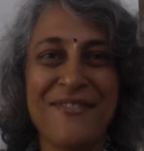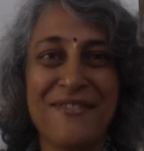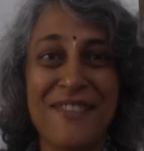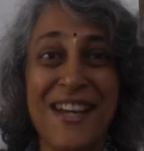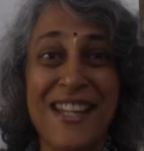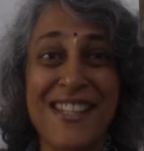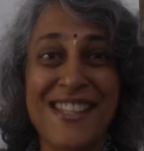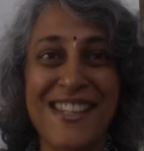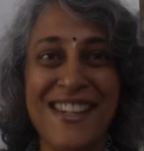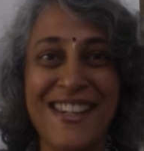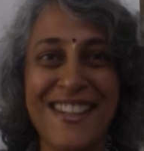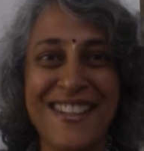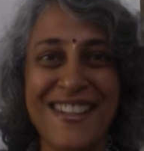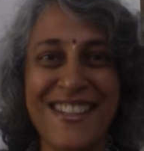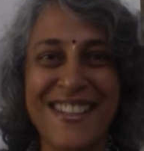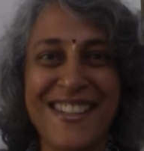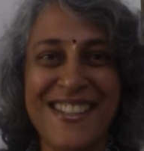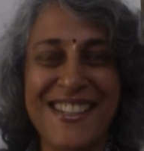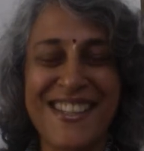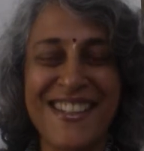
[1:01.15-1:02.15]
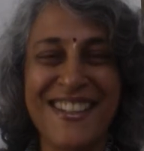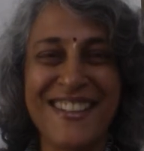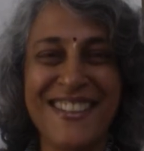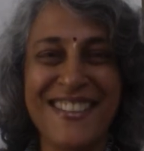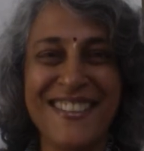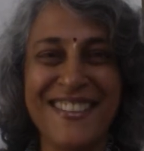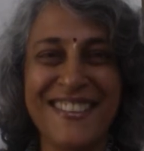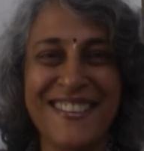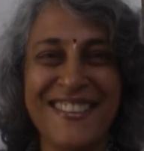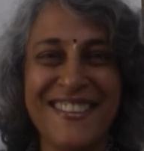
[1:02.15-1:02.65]
Fascinating, isn't
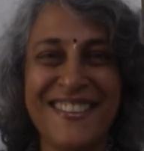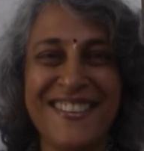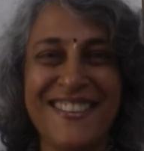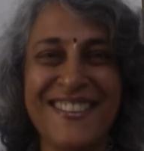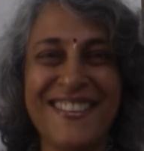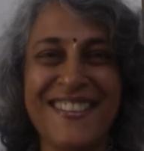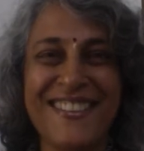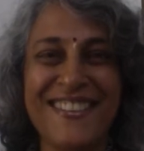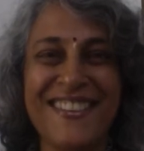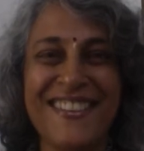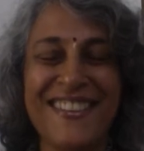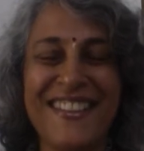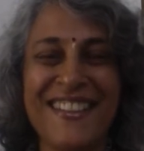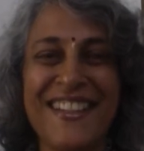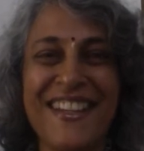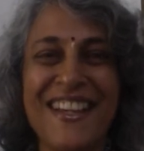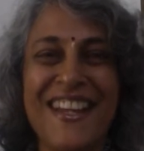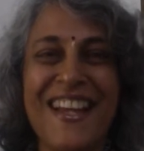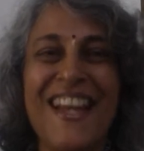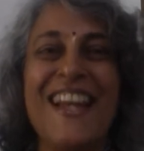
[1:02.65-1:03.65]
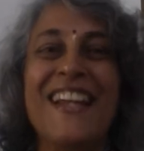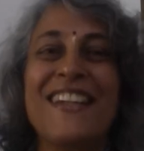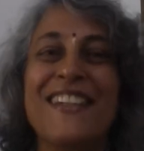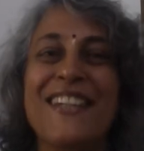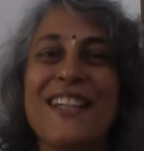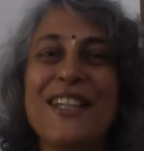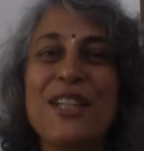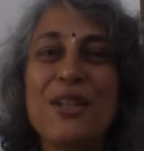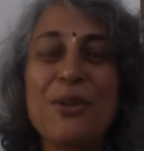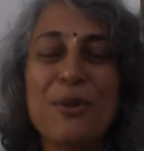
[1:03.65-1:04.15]
it? Did